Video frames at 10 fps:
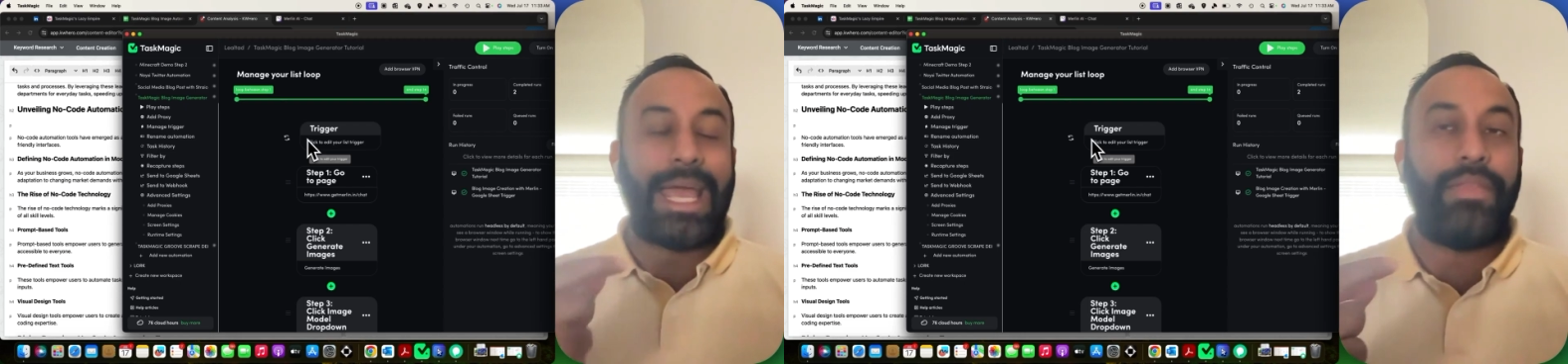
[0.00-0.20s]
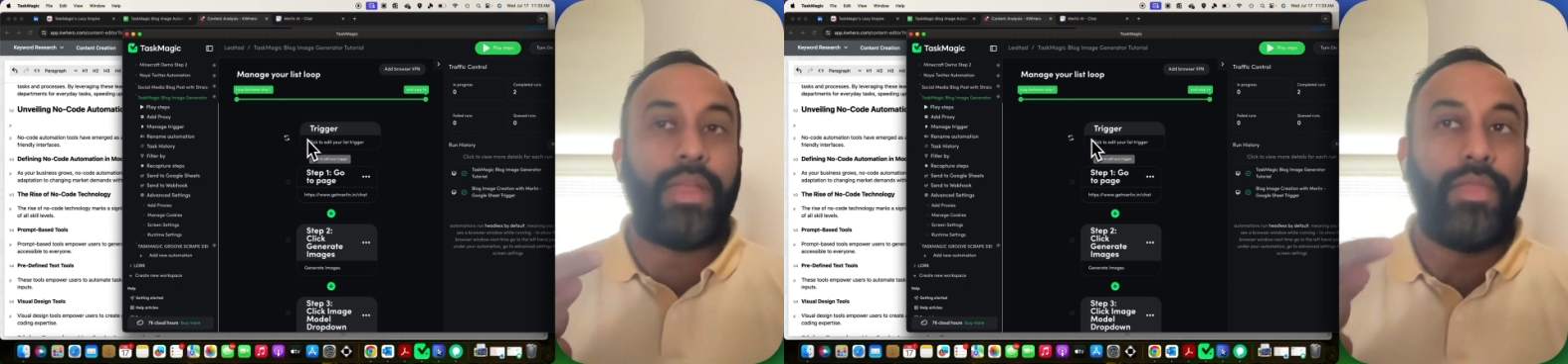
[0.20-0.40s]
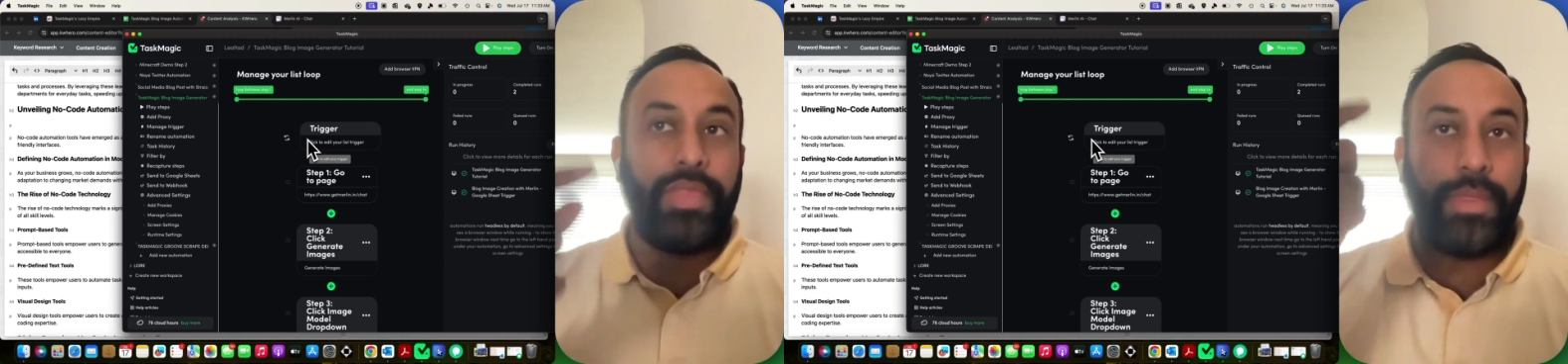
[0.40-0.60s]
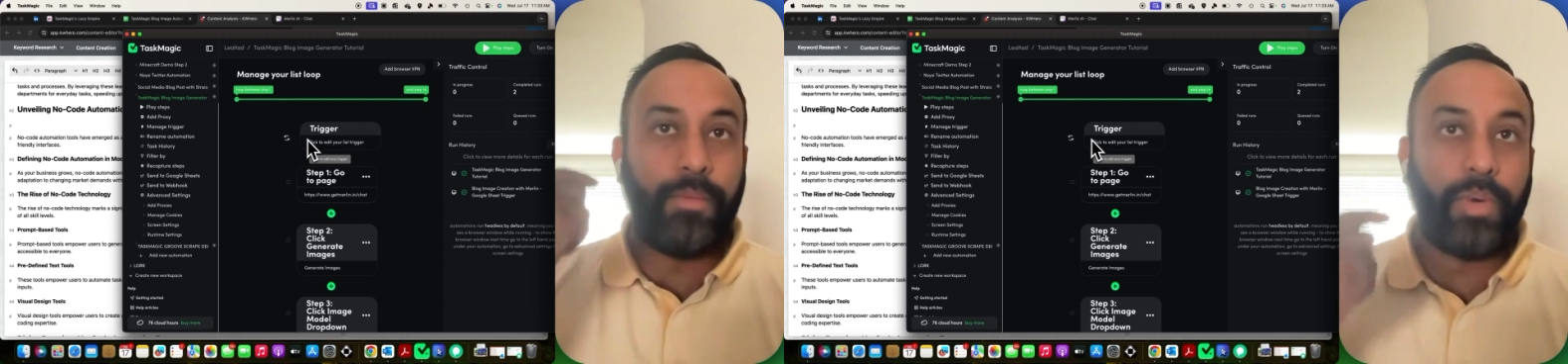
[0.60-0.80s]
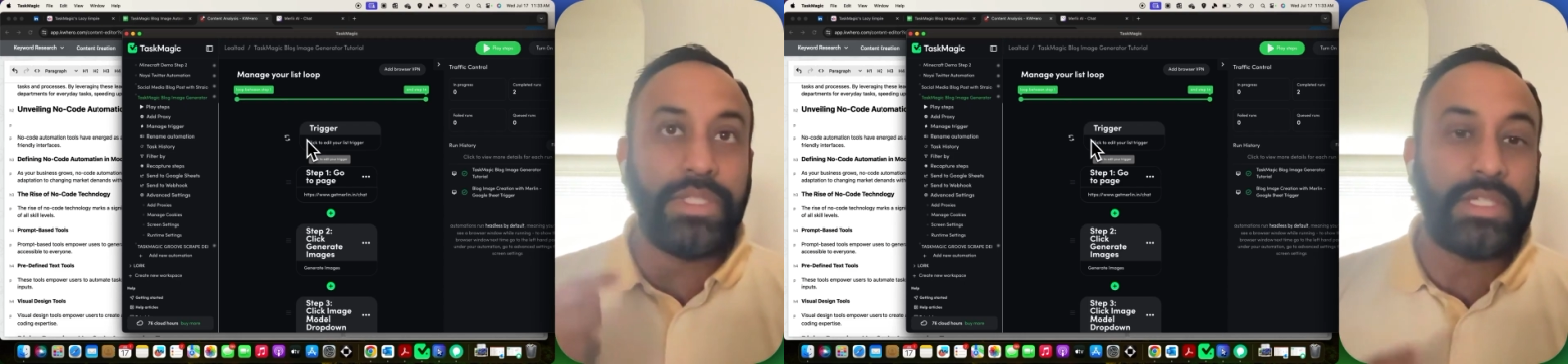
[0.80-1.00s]
And then
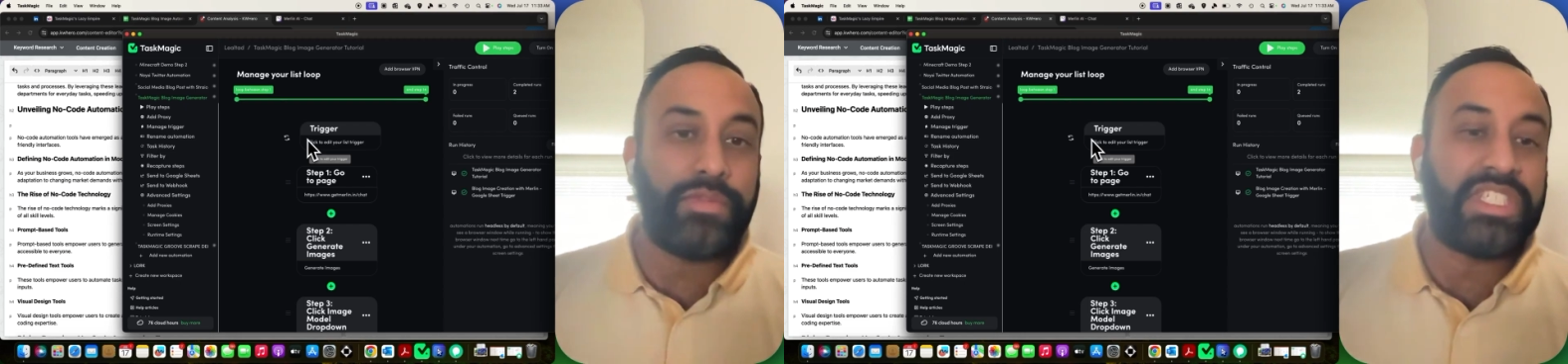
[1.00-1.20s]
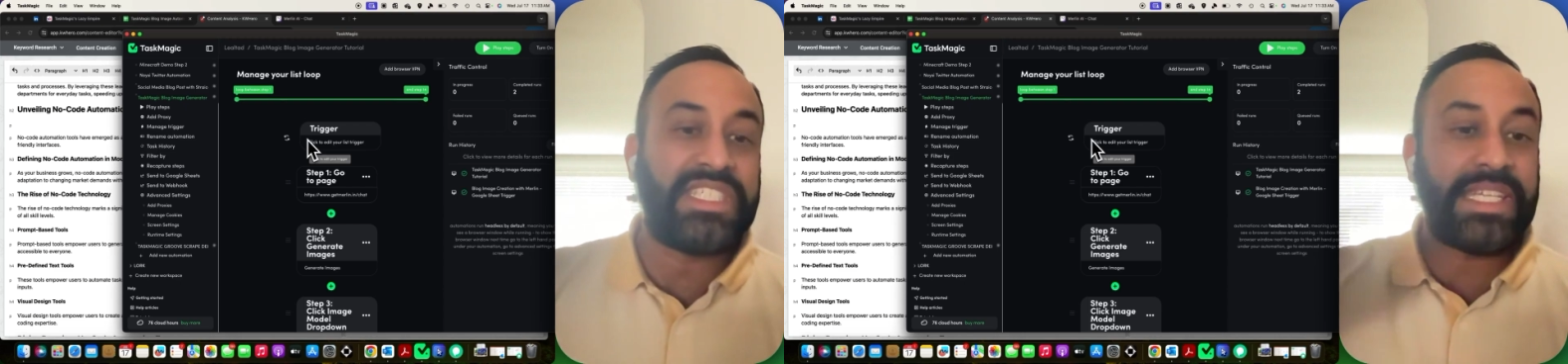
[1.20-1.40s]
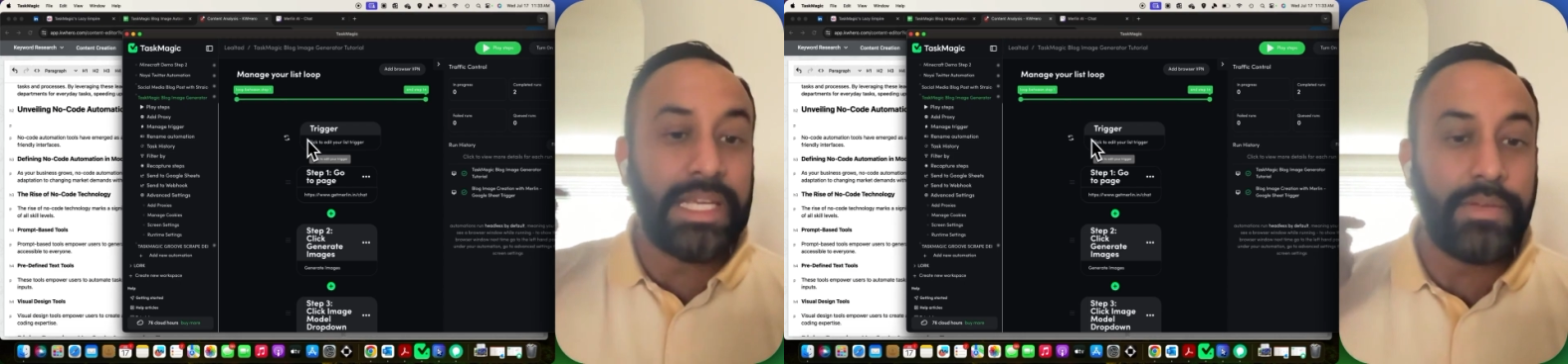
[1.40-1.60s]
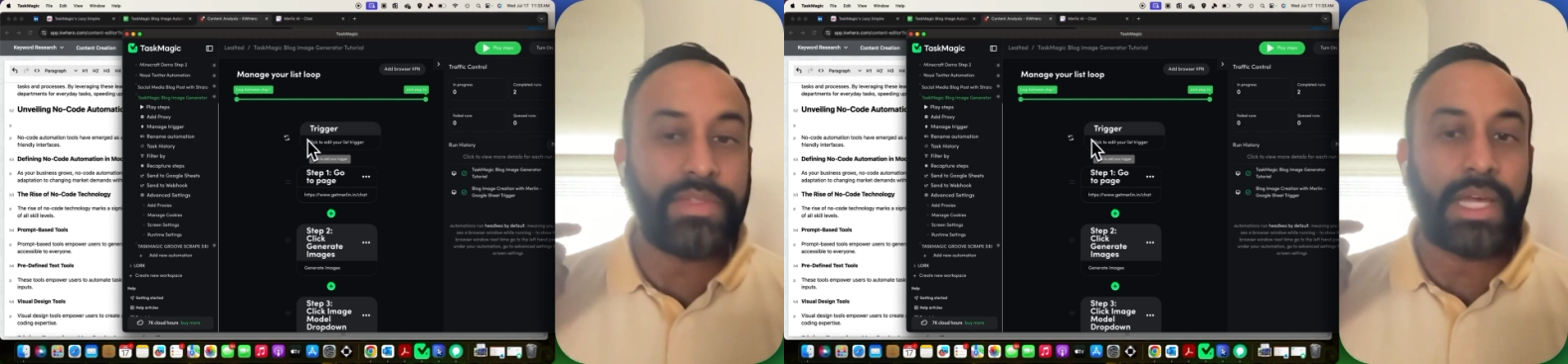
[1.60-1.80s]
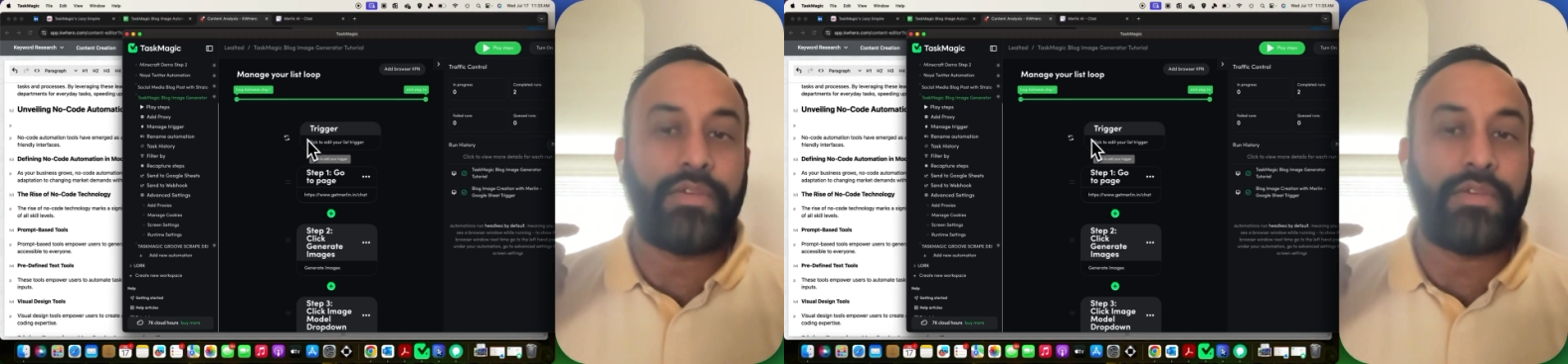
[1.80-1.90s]
once it receives that